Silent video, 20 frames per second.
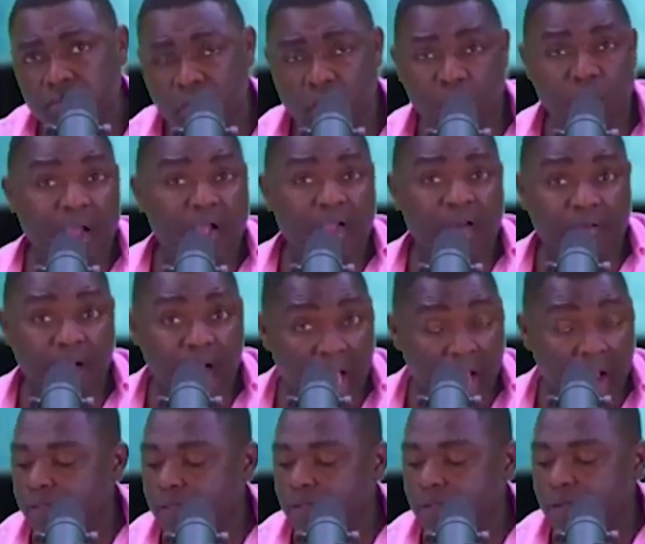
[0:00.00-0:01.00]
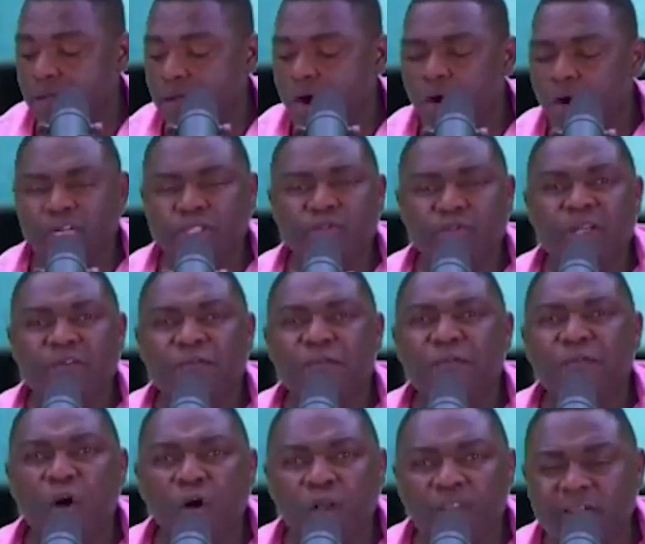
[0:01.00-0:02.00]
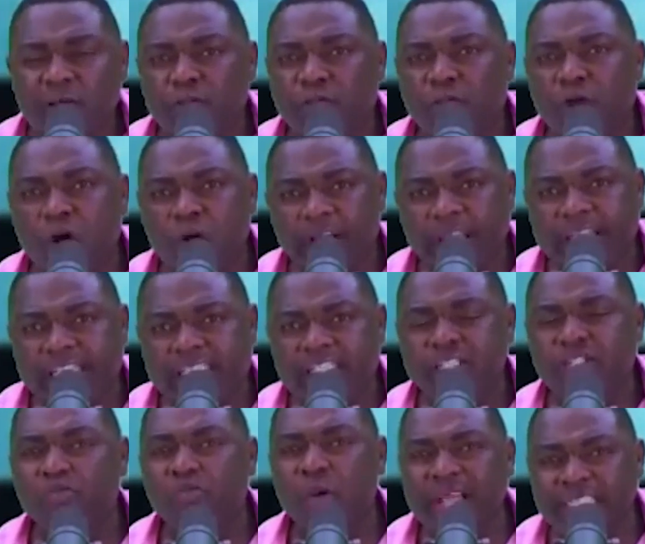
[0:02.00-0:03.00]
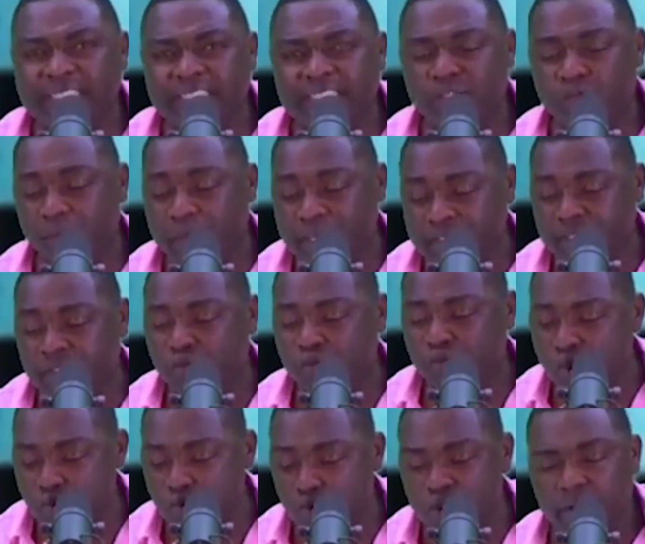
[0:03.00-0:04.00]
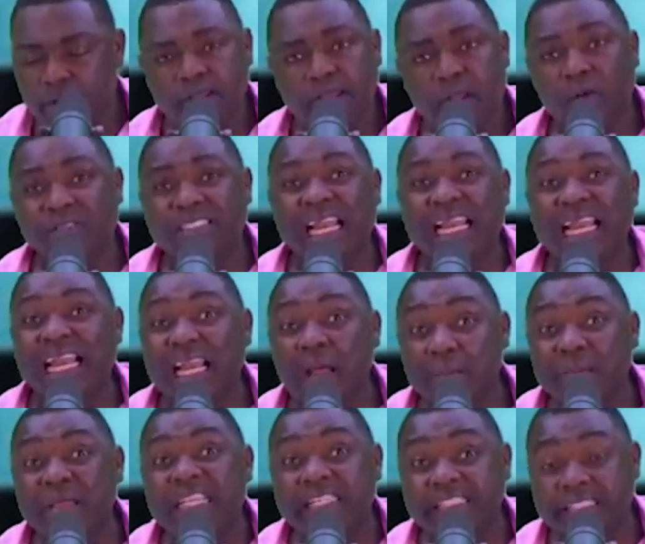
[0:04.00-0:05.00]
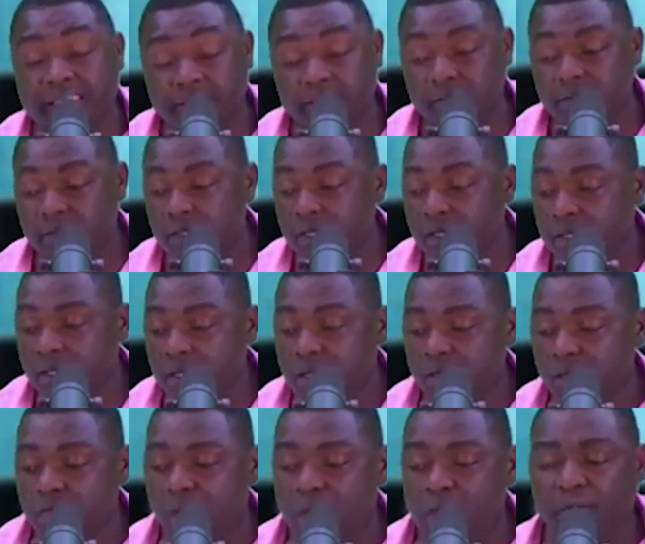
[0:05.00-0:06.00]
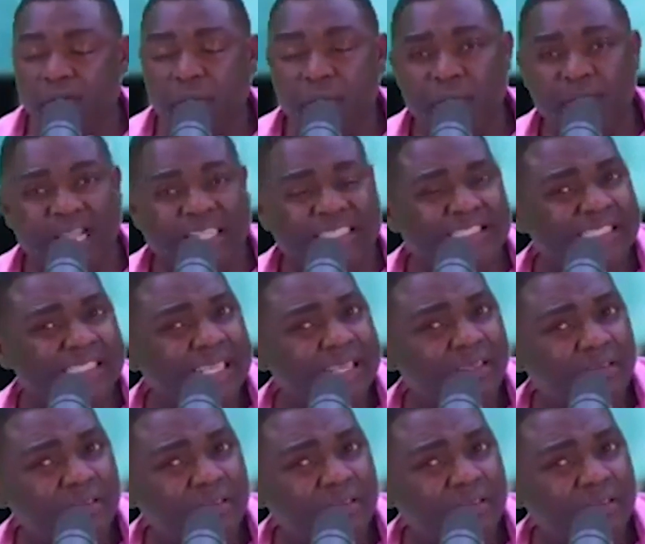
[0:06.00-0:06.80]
Accra. On the 24th of August 2022, there was another meeting. Wow, should be a tea.